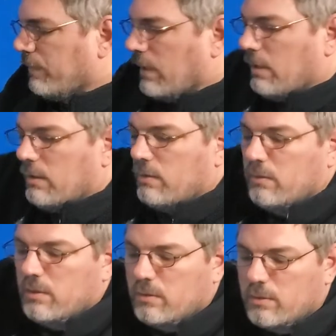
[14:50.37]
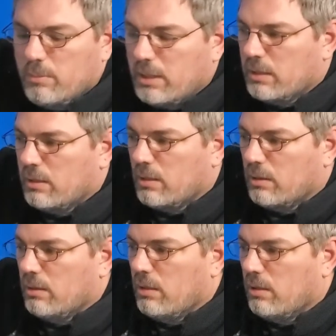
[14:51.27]
And this is just to make it a
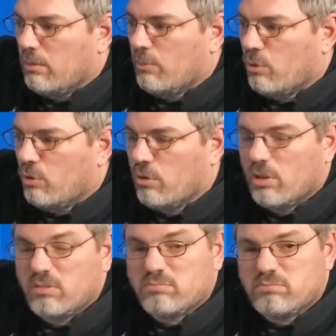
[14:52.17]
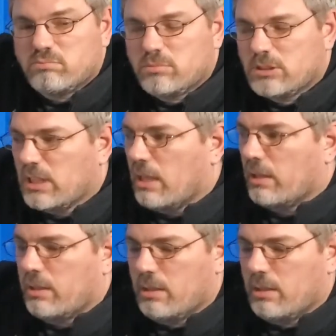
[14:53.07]
little more solid.